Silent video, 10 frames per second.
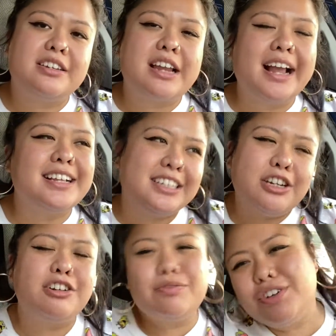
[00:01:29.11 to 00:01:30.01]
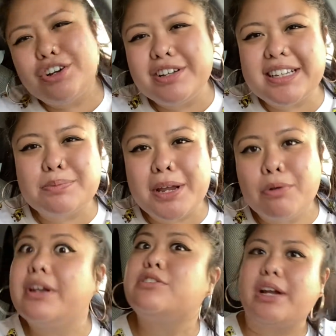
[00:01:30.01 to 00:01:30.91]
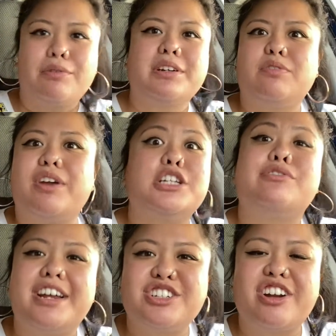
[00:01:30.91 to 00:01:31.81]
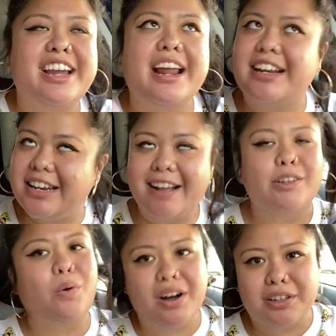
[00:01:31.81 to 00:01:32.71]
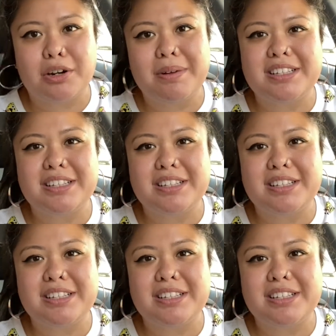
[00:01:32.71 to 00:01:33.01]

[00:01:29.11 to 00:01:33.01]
I guess, you know, food always tastes better when it's like when it's fresh, fresh, right? And I did have to walk a little bit.